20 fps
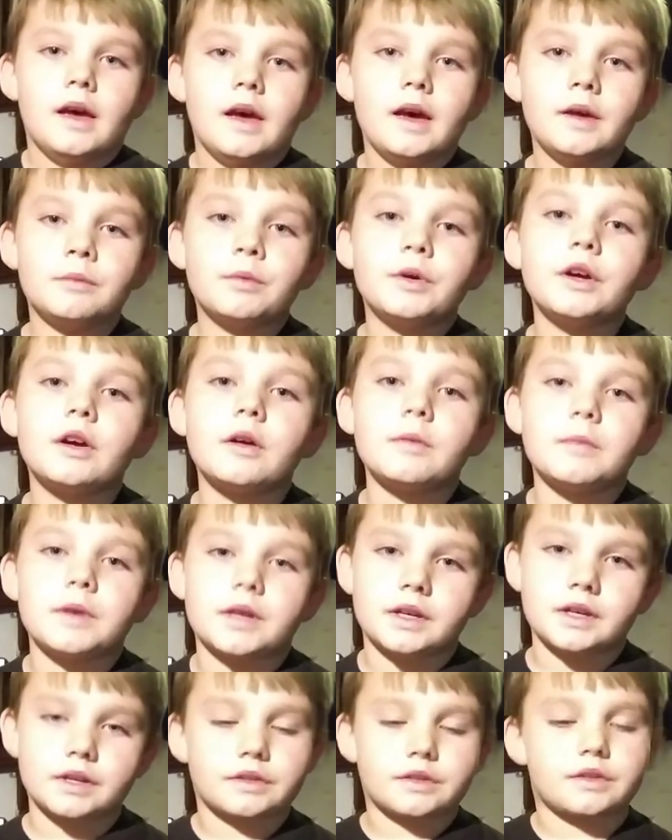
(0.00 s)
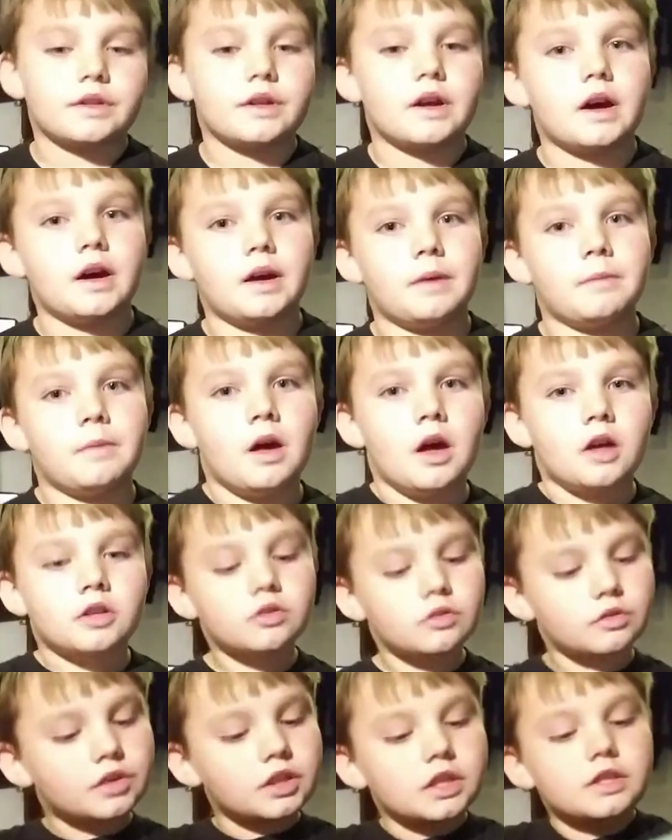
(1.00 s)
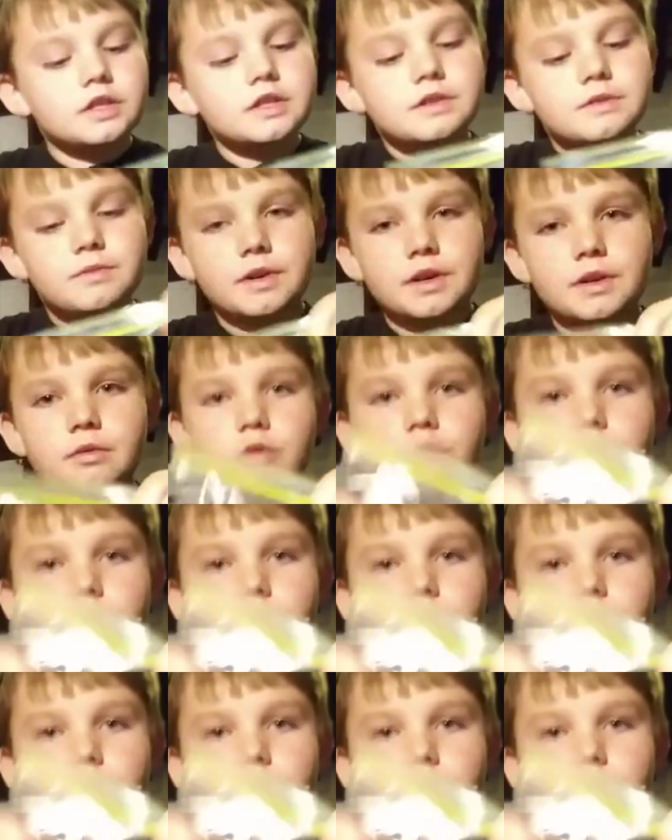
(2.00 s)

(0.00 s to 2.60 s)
And we are making slime, so this is what it will